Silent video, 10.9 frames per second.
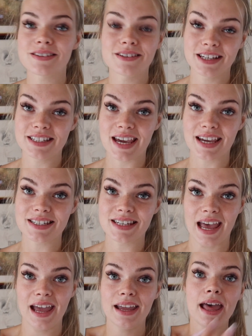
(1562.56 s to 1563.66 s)
sunny day
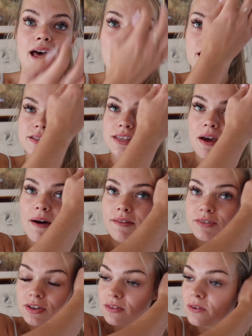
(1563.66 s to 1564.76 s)
today. So
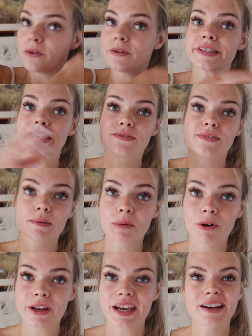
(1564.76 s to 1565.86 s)
I've done the horses for the
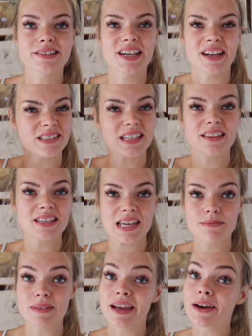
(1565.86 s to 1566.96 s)
morning so you don't see the
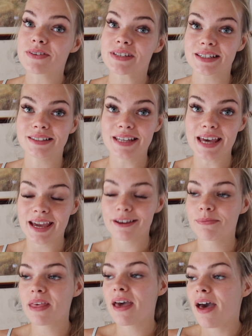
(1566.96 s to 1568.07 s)
same thing every single
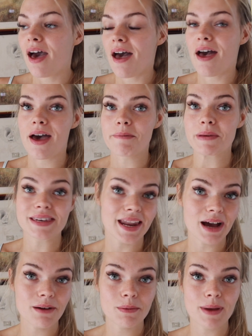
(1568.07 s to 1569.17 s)
day. And
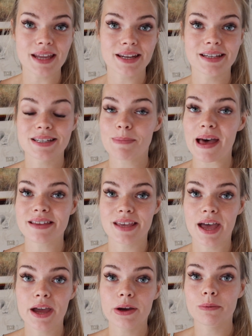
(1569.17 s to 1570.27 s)
now I'm heading to Pets
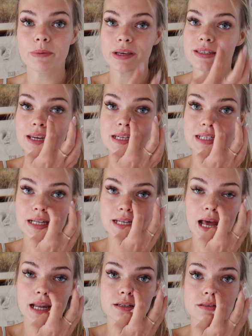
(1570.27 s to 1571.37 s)
at Home because I need to get
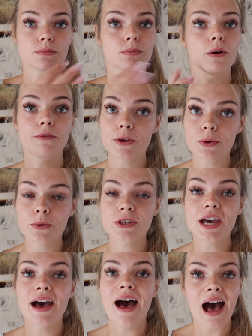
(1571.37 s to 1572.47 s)
Ted some more food,
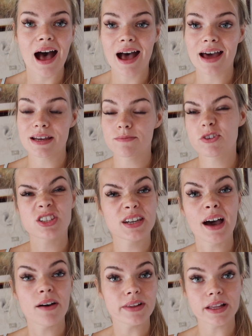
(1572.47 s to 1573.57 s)
and I'm just going
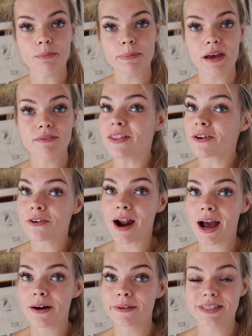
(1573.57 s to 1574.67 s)
to have a little bit of a look
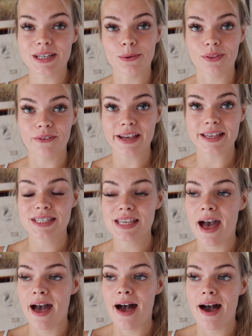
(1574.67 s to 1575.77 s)
around, see what there is.
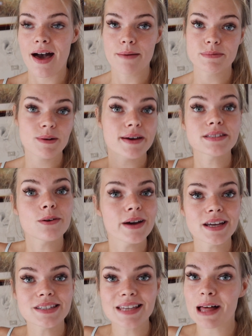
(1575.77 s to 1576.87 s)
So as
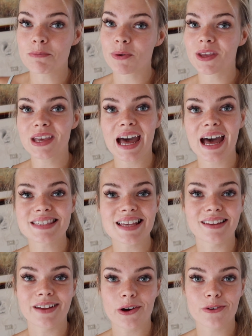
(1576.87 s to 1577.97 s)
always, I'll bring you guys
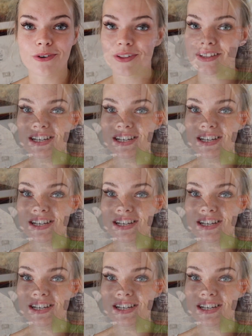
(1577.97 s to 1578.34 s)
along for the